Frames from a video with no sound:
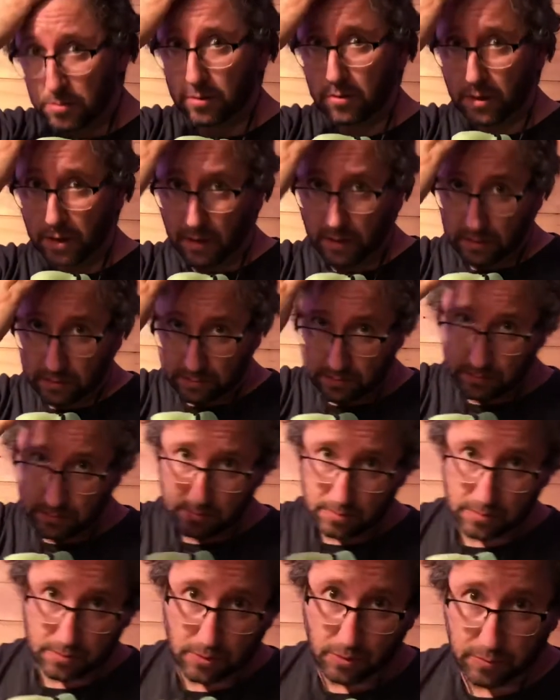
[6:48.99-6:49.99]
Yeah,
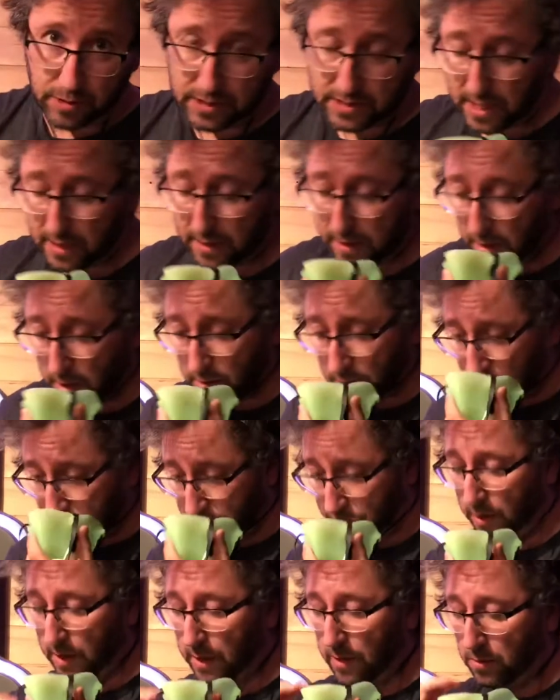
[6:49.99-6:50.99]
nobody's had a haircut
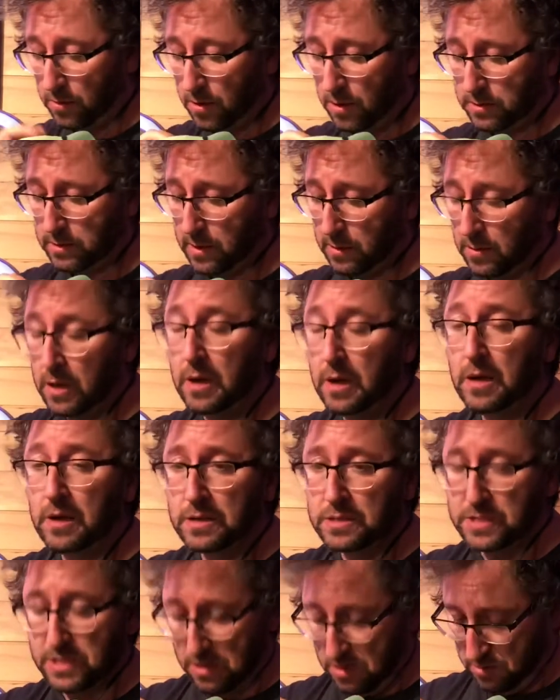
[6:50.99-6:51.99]
for how long now.
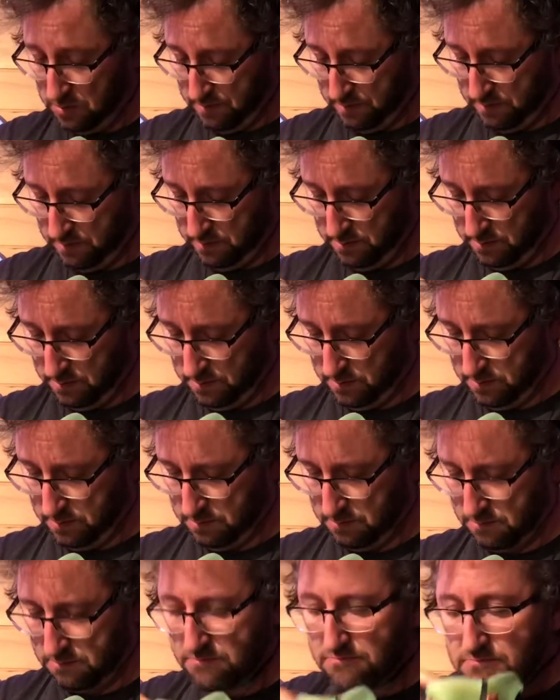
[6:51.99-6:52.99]
So,
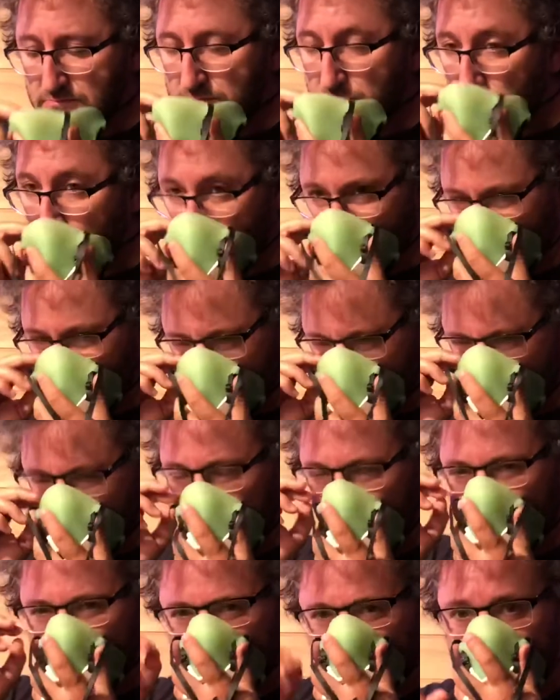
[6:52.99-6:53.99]
I'll put
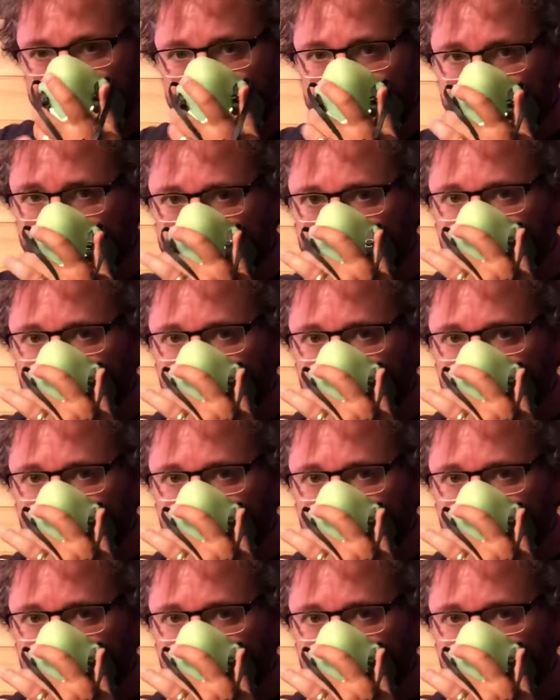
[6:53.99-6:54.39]
that on.